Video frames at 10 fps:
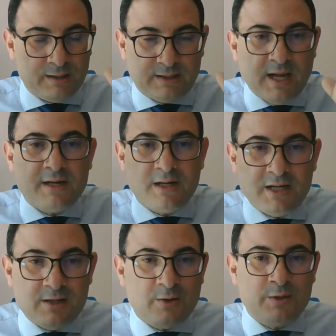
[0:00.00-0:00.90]
can
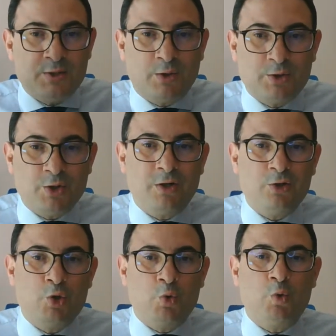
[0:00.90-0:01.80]
lead the researcher
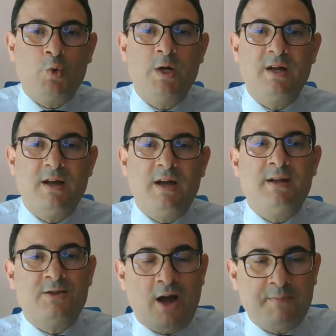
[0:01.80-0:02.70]
to
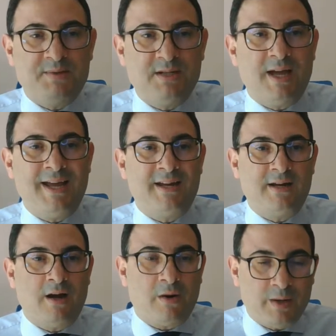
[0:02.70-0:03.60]
adopt a
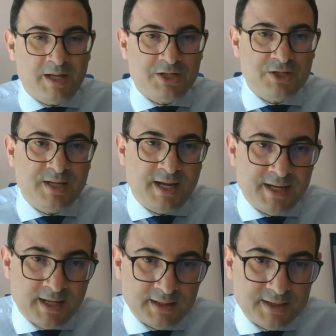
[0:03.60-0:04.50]
correlation
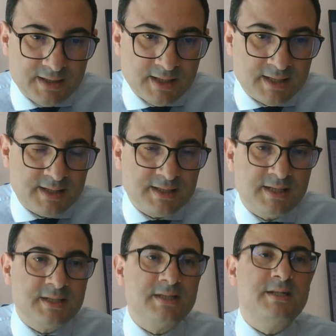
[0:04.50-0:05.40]
analysis as a
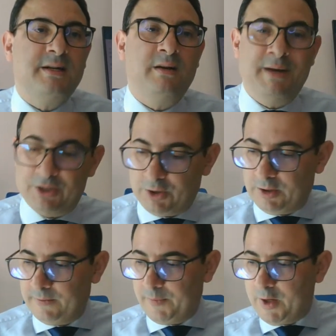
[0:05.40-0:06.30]
statistical
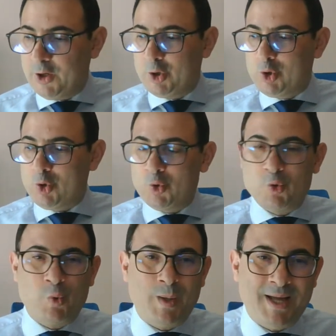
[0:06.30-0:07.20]
measure
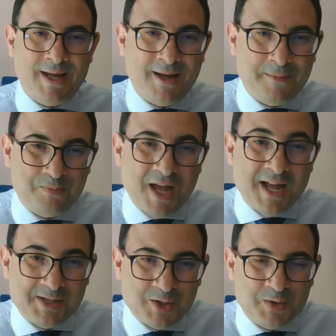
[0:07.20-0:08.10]
to
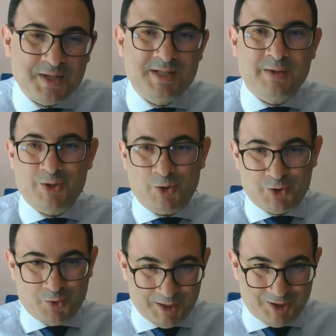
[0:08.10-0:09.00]
answer this
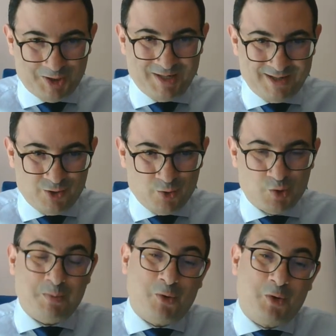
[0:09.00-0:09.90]
research question, to
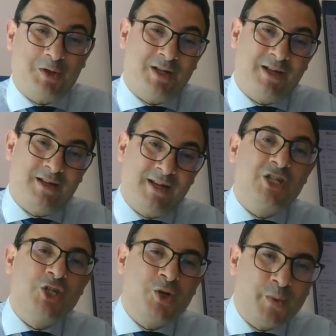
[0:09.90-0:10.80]
support the
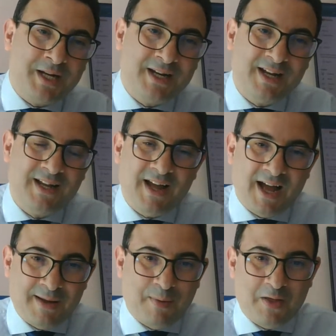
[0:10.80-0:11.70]
Inchi-Win
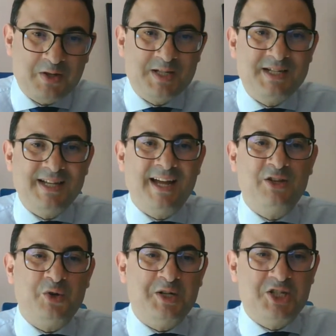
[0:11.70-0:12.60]
hypothesis
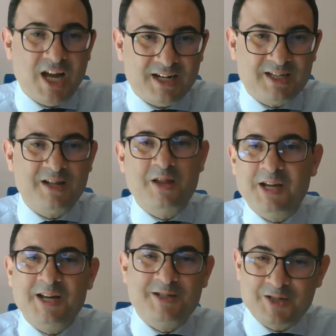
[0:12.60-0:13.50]
and reject the
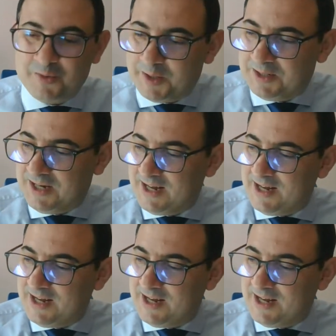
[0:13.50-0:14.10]
Inchi-Win,